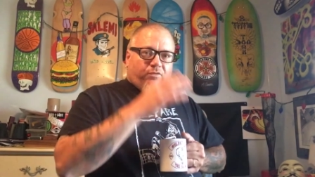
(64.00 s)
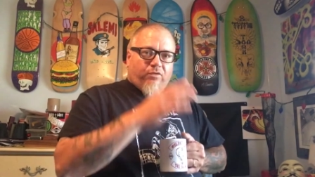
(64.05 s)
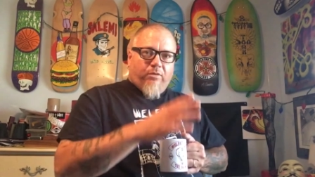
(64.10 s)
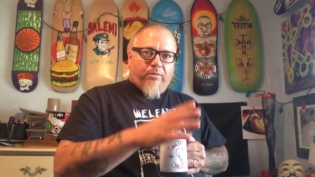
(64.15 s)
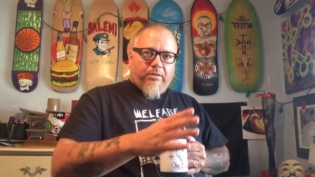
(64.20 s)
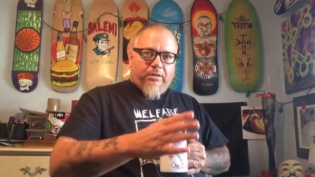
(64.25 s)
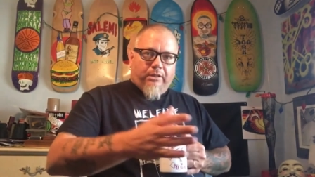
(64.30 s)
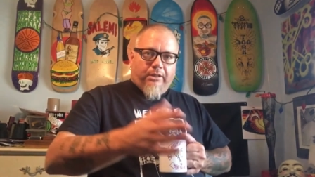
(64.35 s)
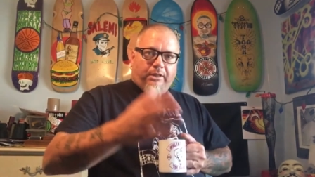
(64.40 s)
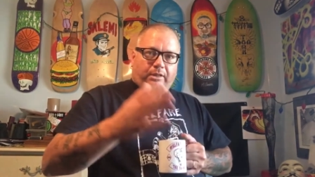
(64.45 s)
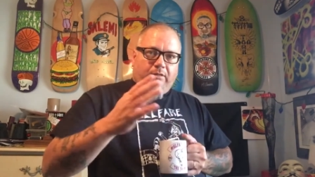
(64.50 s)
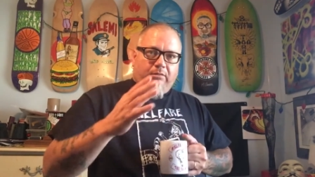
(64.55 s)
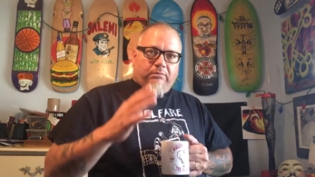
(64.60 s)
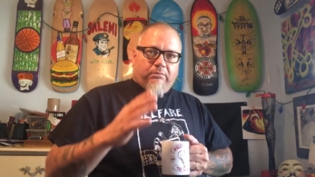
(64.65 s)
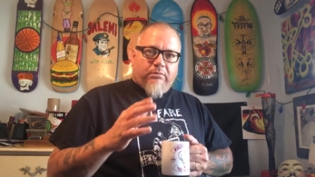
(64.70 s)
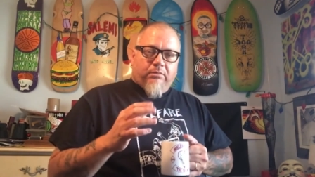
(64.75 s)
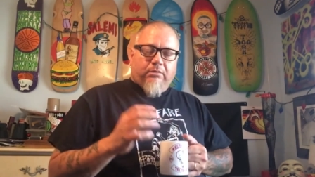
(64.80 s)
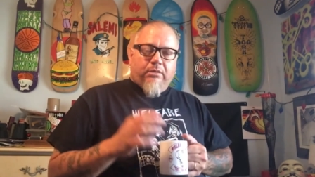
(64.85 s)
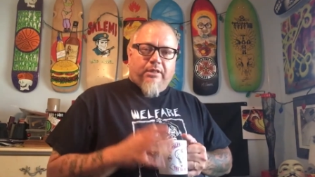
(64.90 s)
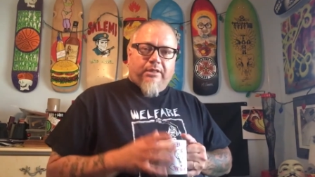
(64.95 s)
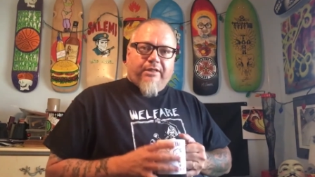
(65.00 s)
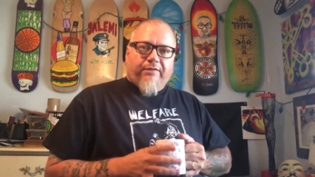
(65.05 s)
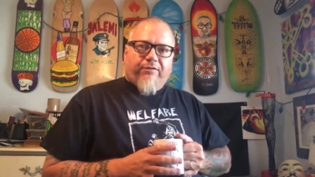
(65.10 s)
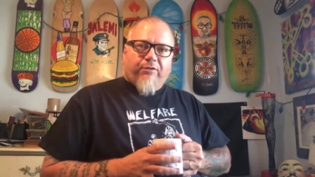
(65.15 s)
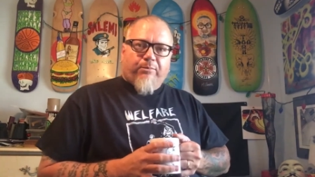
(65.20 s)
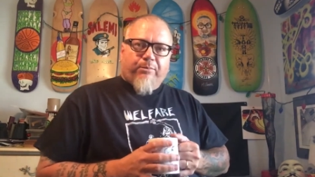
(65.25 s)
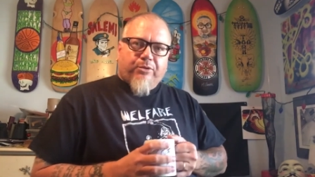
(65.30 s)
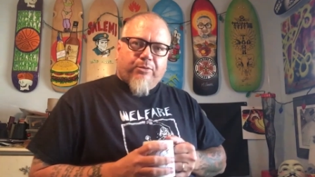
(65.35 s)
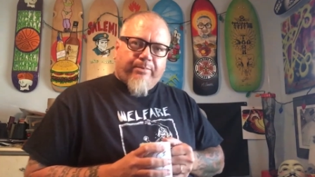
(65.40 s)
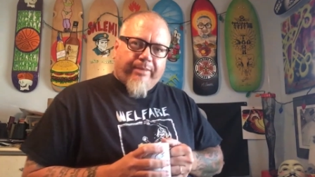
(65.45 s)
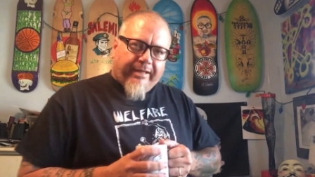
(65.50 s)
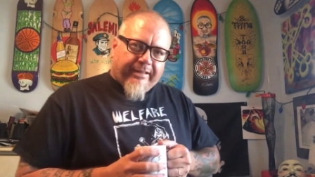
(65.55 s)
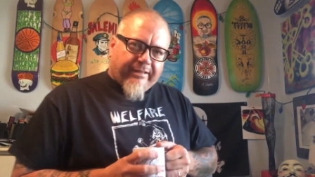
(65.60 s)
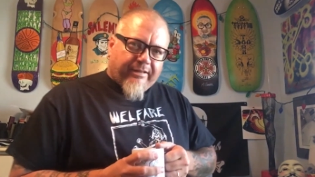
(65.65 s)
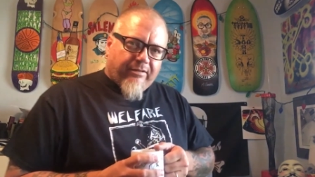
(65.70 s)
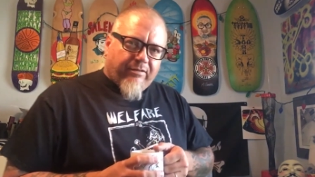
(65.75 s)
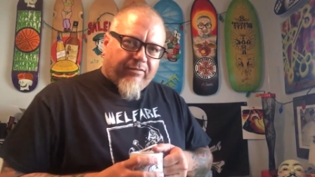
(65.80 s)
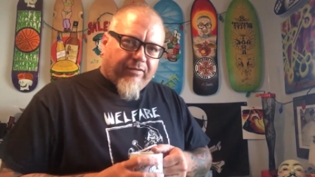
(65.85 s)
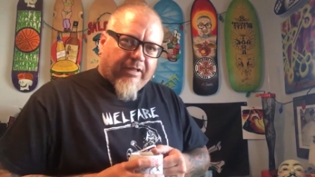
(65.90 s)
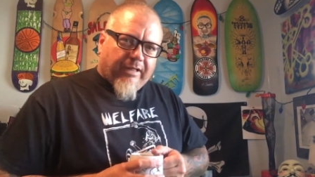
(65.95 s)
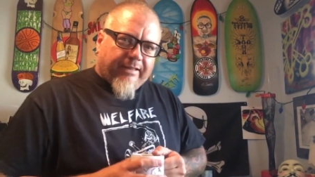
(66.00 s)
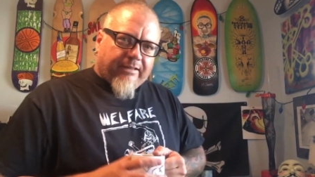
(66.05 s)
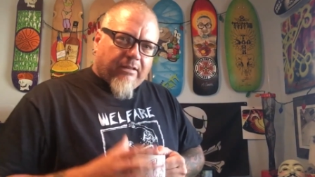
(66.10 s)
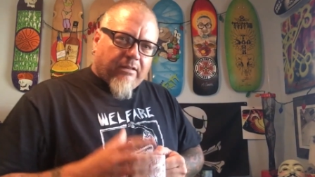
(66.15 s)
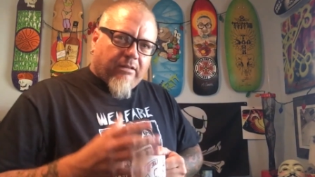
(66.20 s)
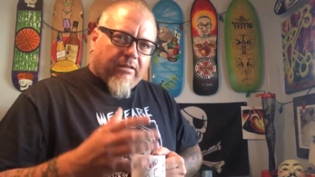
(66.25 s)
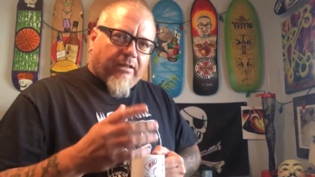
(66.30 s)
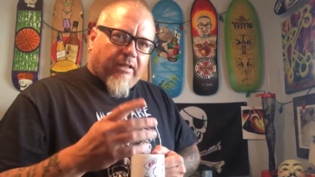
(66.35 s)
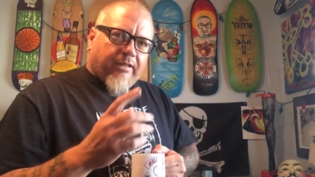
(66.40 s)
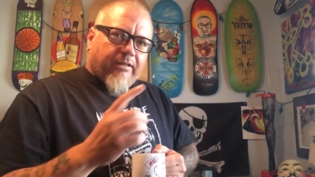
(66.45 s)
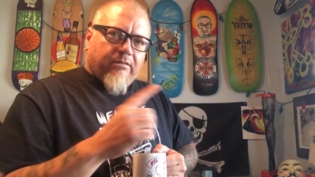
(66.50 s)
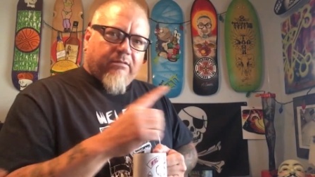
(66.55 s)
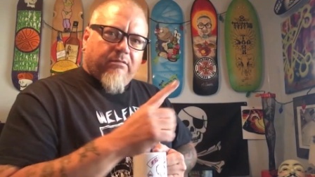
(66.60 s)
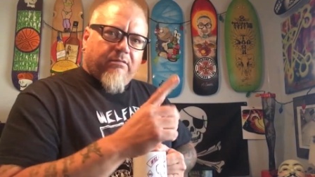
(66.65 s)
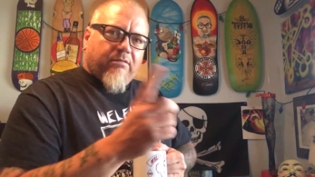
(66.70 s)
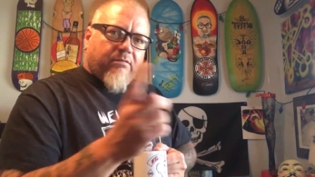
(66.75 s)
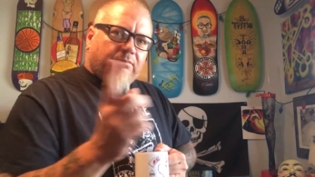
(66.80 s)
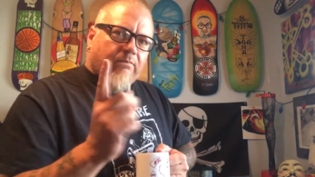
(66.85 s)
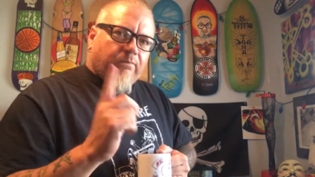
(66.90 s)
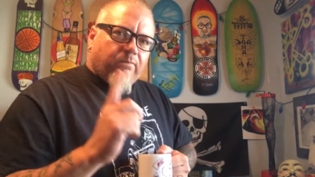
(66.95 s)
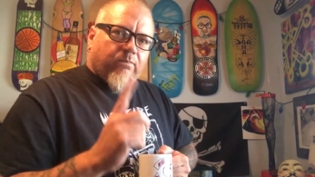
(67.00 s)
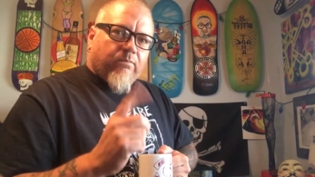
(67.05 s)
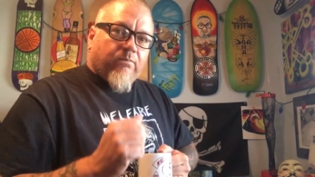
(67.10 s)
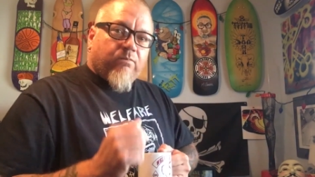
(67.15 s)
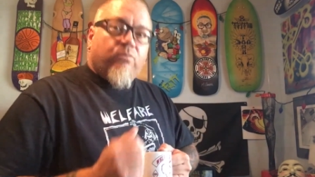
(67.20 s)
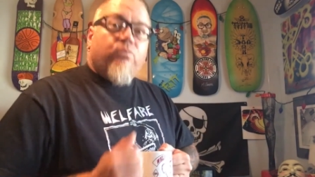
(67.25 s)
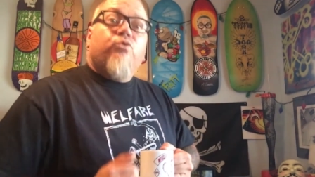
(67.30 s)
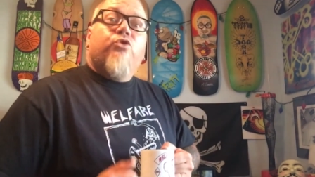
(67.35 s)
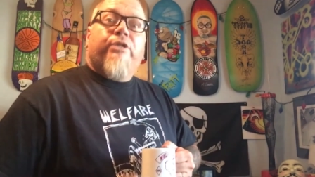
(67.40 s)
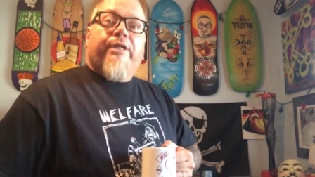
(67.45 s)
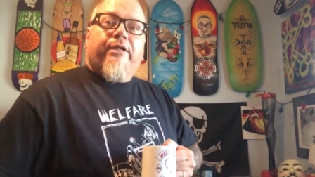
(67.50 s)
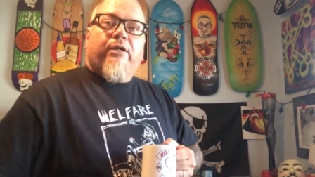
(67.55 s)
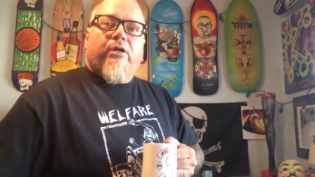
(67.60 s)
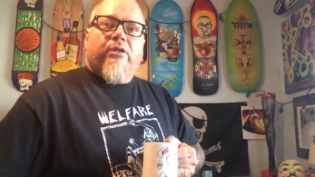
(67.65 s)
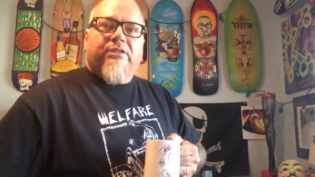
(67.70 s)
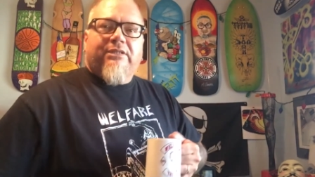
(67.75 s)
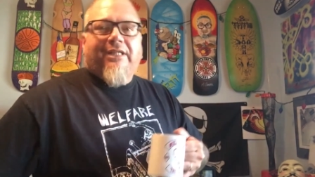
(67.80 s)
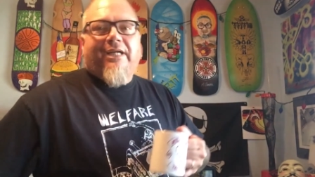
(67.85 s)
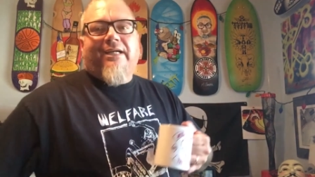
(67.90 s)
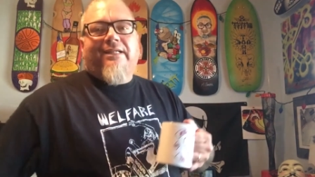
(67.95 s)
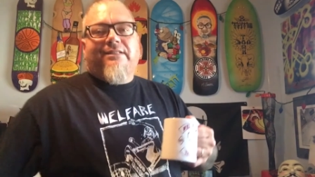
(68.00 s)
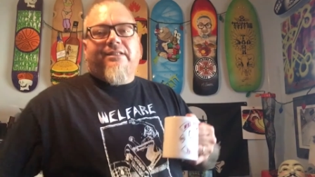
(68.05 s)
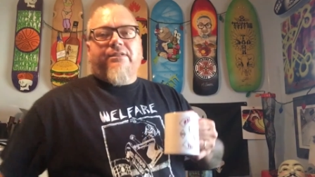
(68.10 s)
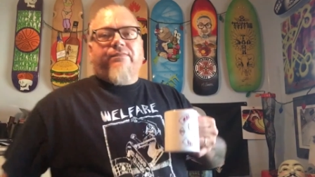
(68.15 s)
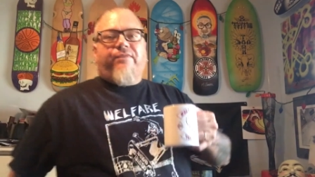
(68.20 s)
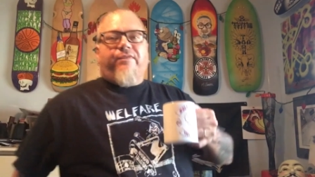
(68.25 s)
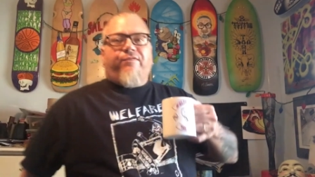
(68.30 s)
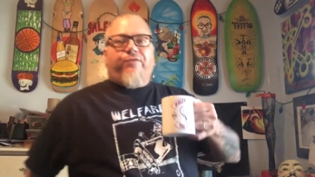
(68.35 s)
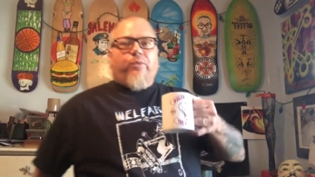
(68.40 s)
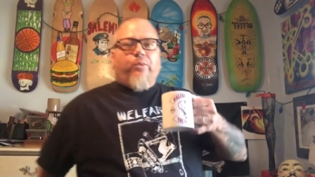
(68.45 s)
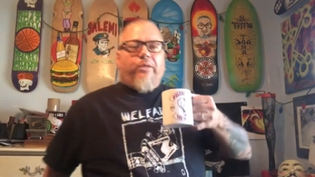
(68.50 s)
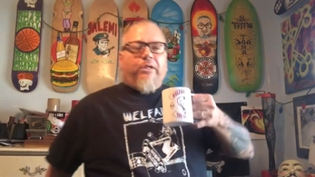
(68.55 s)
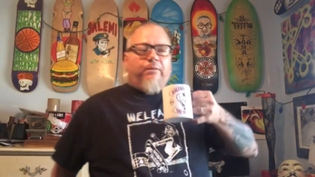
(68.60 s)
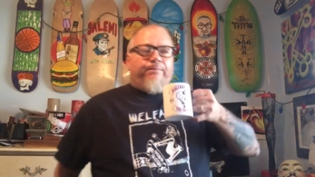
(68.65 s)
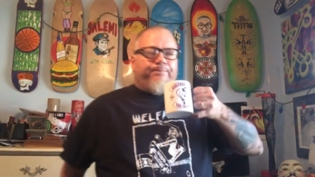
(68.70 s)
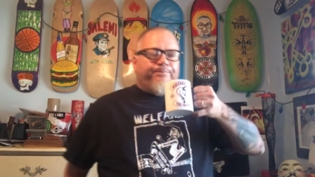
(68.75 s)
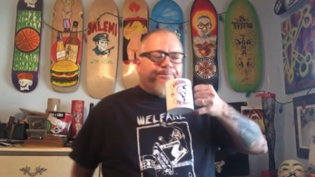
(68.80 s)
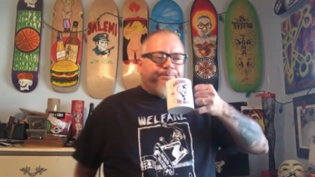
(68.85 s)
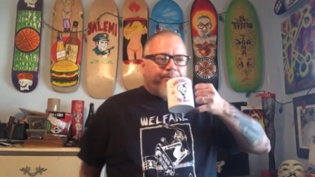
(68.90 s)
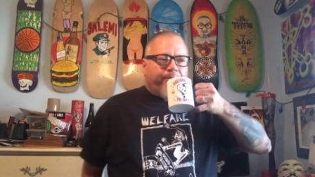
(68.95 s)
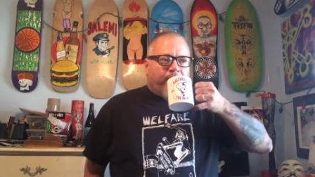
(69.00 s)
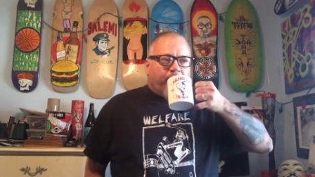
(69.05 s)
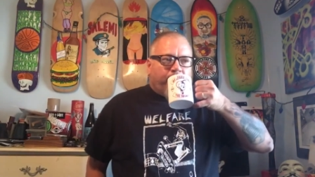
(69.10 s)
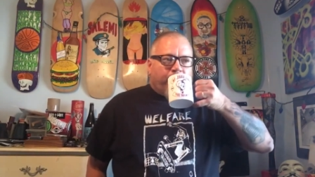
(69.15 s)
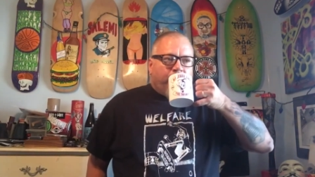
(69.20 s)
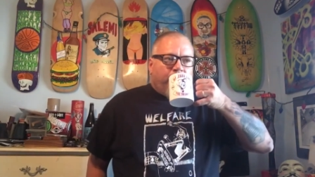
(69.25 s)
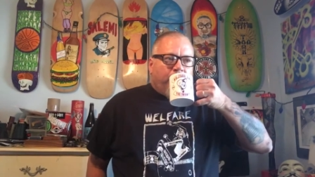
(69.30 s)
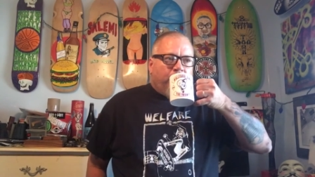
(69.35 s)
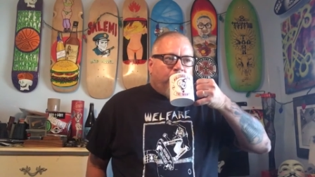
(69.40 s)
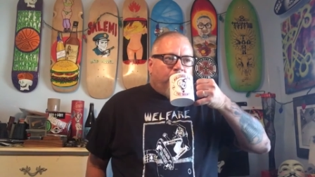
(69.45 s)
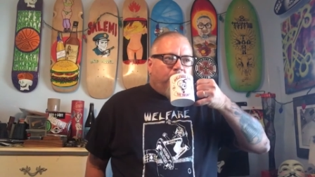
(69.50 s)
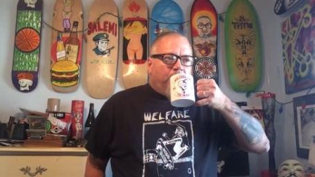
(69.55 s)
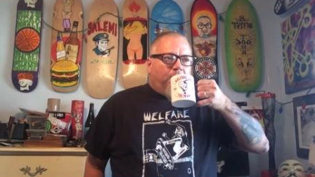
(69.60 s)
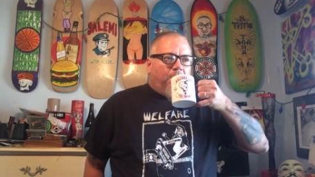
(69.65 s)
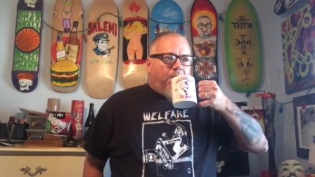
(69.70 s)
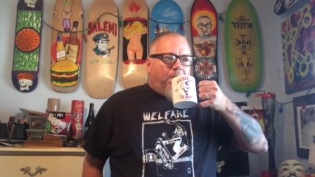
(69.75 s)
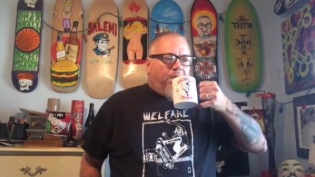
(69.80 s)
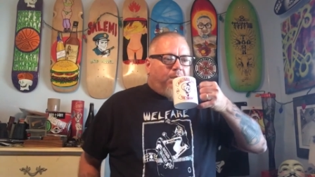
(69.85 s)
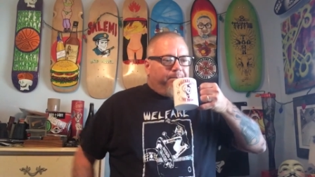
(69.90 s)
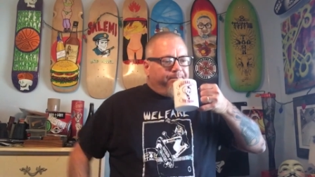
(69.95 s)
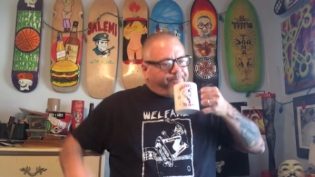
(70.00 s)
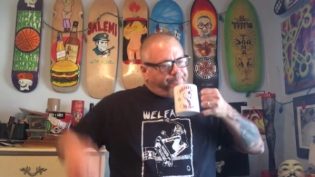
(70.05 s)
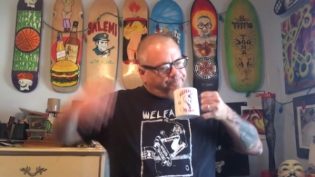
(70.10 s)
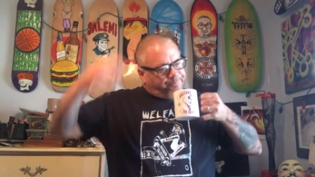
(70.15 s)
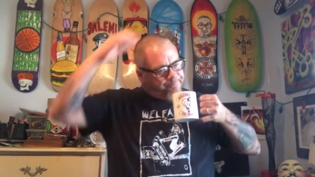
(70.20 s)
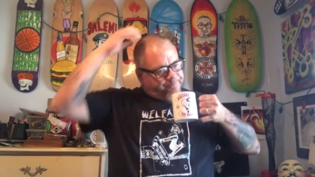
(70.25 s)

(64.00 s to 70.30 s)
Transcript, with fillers: from a you know a different perspective. I like to like check all sides, if you will. Um,